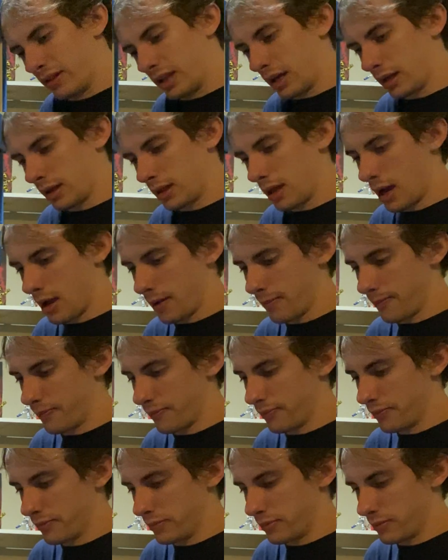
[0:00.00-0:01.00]
Like that.
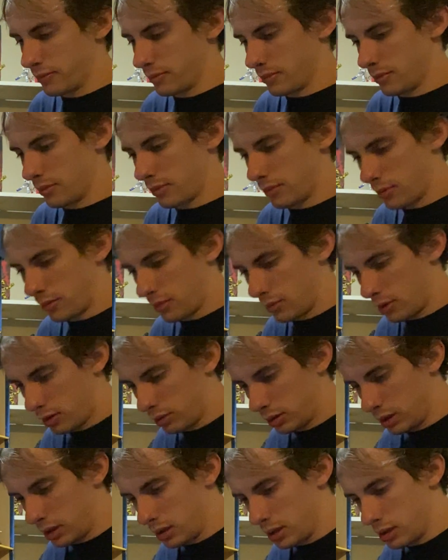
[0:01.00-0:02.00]

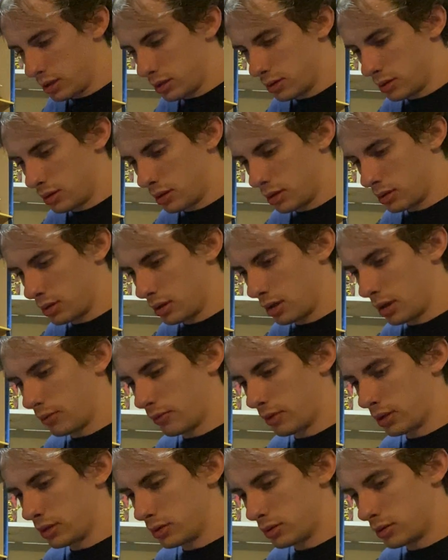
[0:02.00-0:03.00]
Only this does not
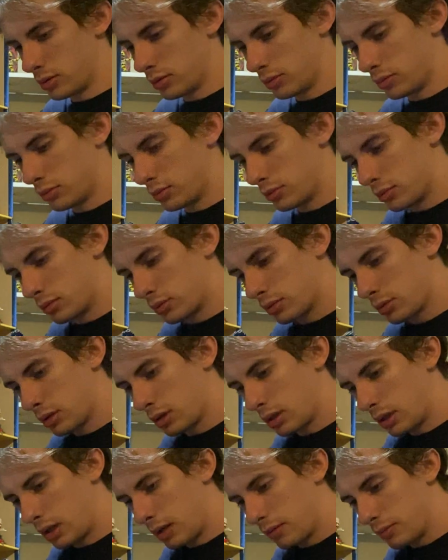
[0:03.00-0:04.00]
want to
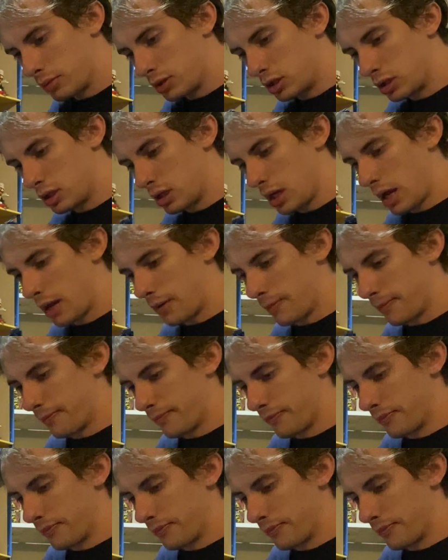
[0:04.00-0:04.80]
clamp shut